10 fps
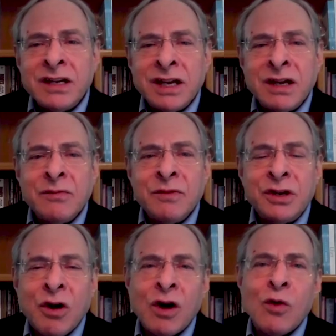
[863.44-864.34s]
in a
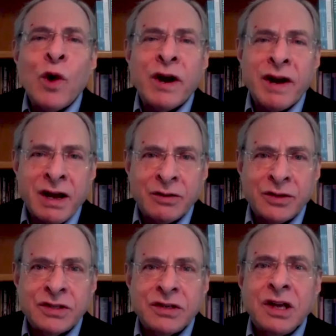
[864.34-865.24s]
dark
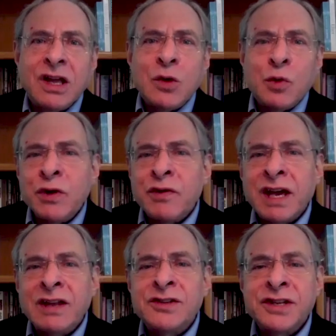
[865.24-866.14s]
warehouse where you
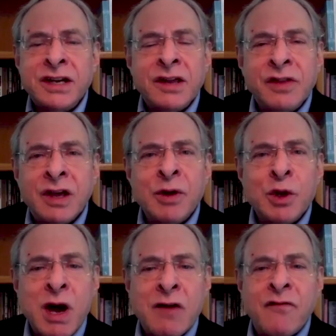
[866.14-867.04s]
can't see anything,
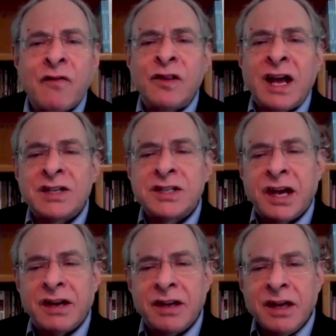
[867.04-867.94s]
but you have a
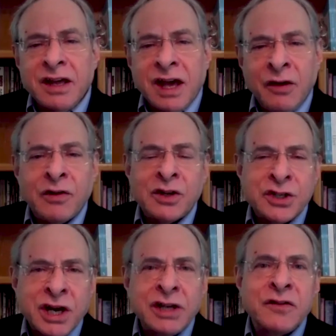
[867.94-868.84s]
flashlight and you can
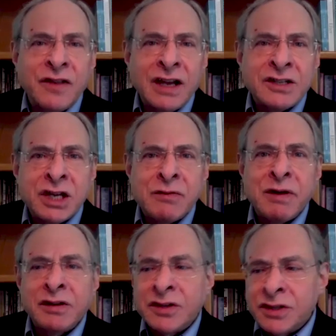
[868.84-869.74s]
shine the flashlight
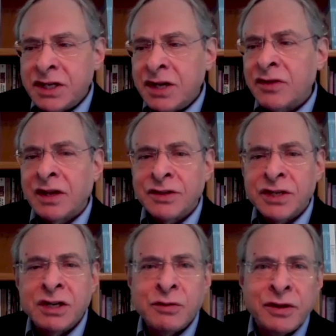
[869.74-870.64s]
around and see
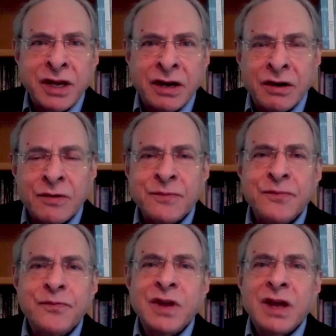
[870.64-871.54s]
things here and there.
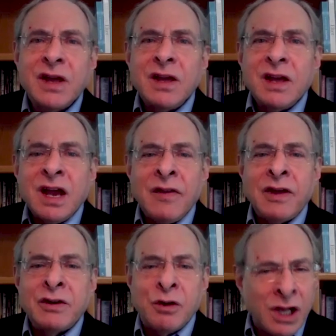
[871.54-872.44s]
And
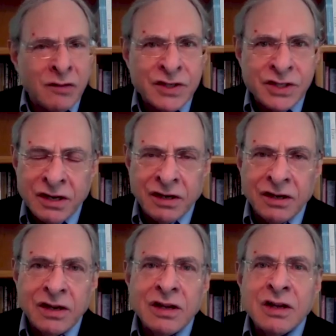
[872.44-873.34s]
then all of a
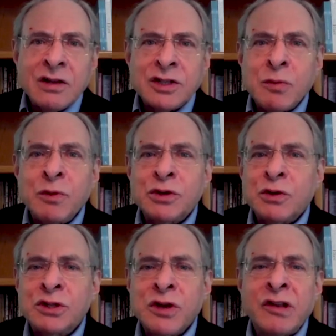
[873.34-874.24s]
sudden, someone
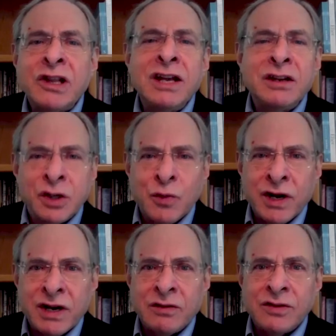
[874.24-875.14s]
turns on the light in the
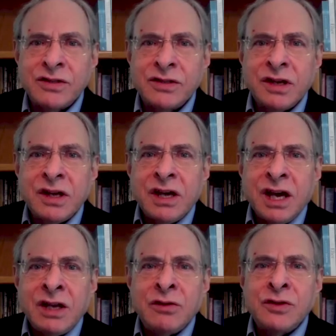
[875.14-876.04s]
warehouse
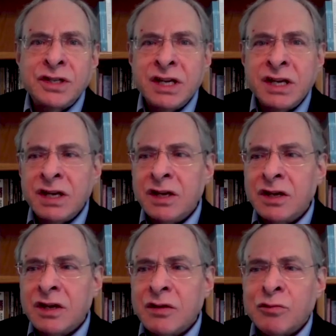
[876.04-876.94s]
and you see
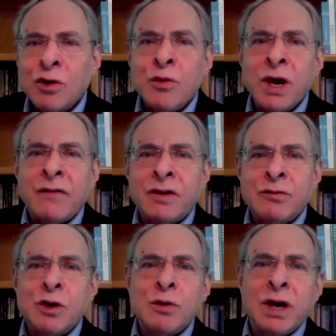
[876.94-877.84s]
row
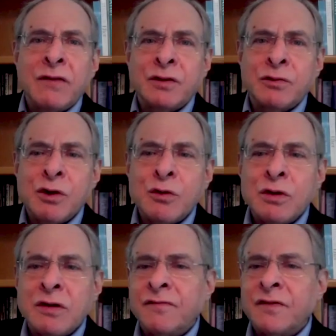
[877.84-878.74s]
after row after
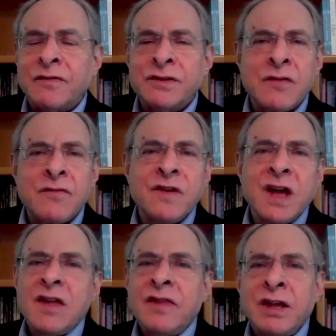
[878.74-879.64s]
row of, of stuff
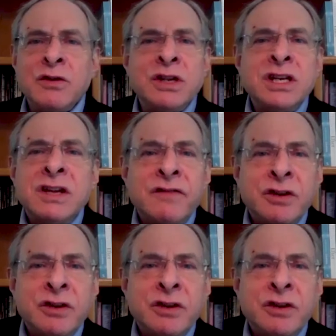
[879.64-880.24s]
that you didn't